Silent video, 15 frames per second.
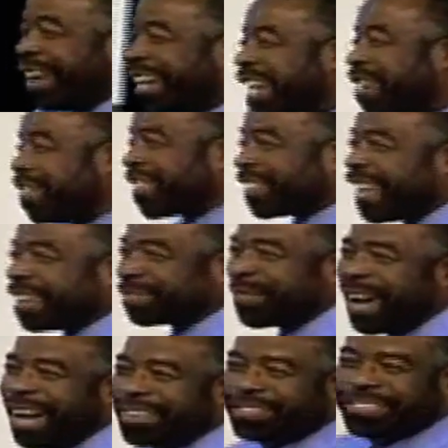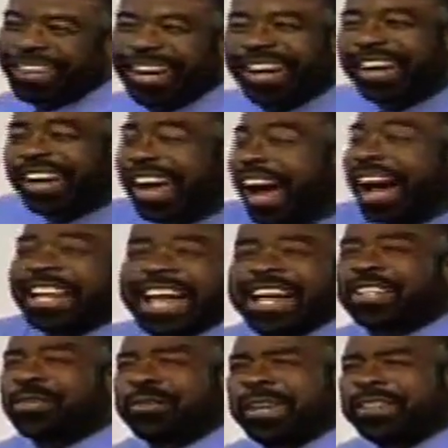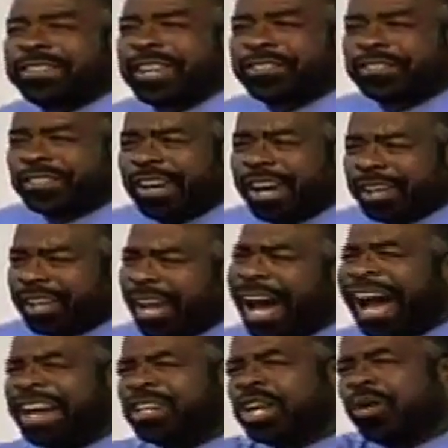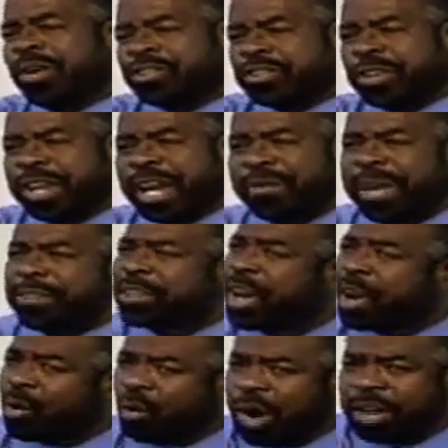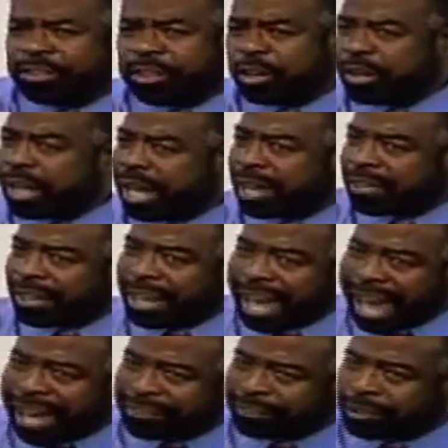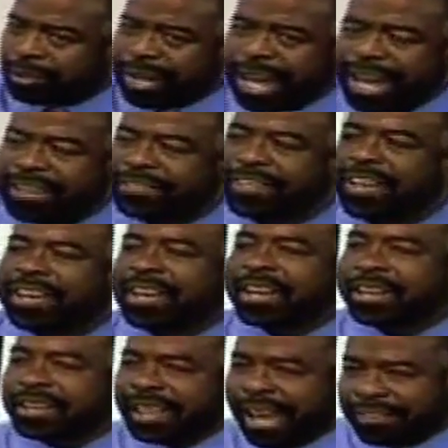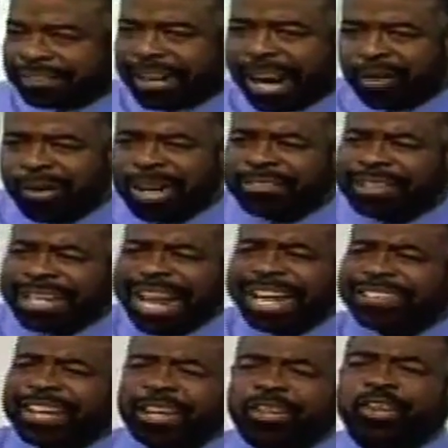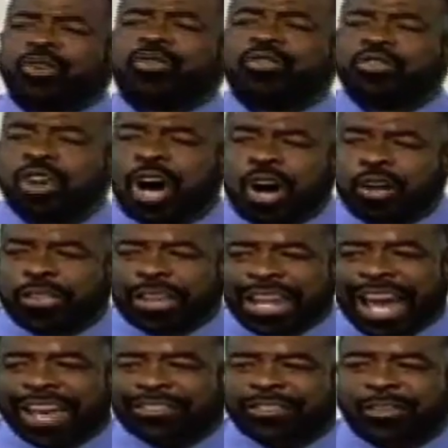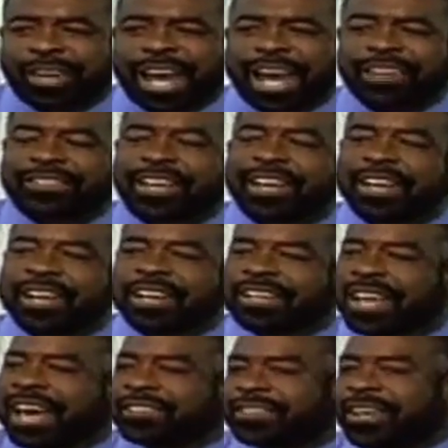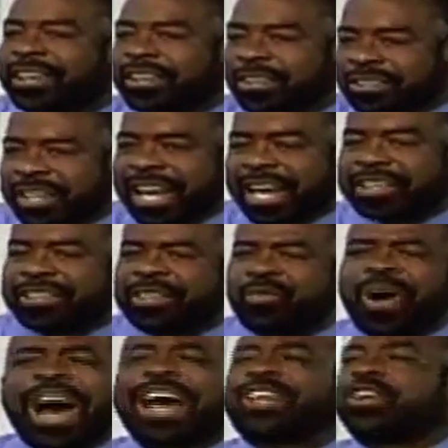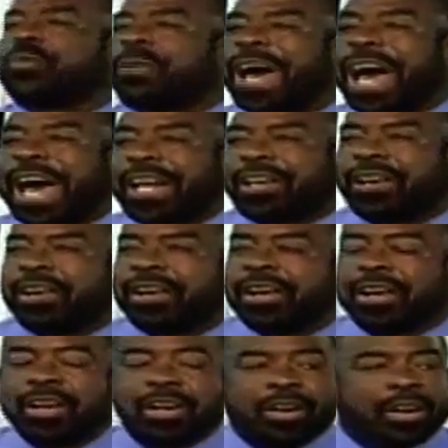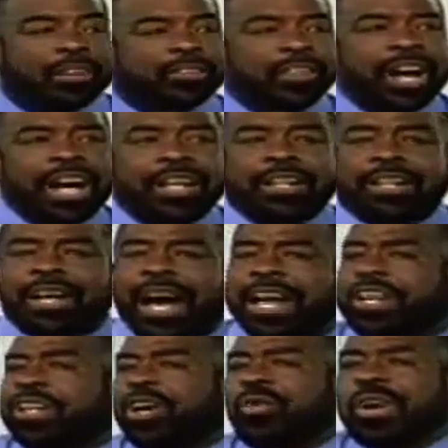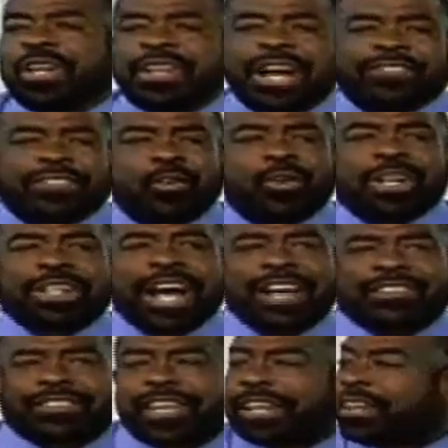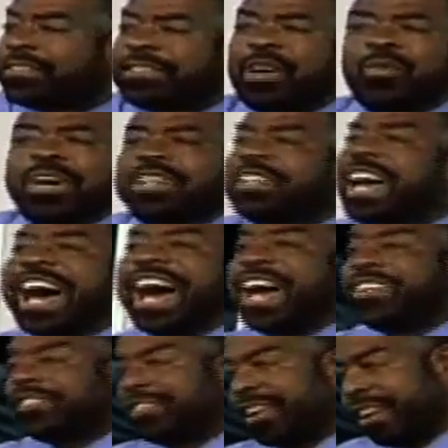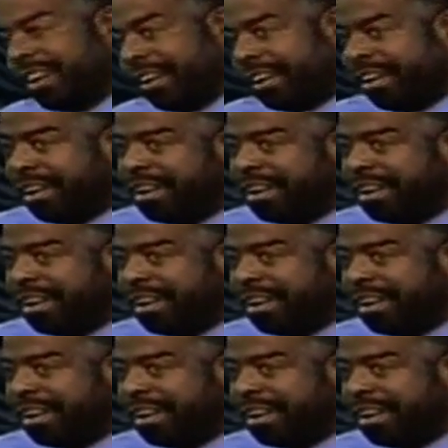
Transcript: My name is Les Brown, sir. I like to be a disc jockey. I know what your name is. Weren't you here the last 2 days? Yes, sir, I was. Didn't I tell you no the last 2 days? Yes, sir, you did. Why are you back? Oh, sir, I didn't know whether or not someone got sick or someone died, sir.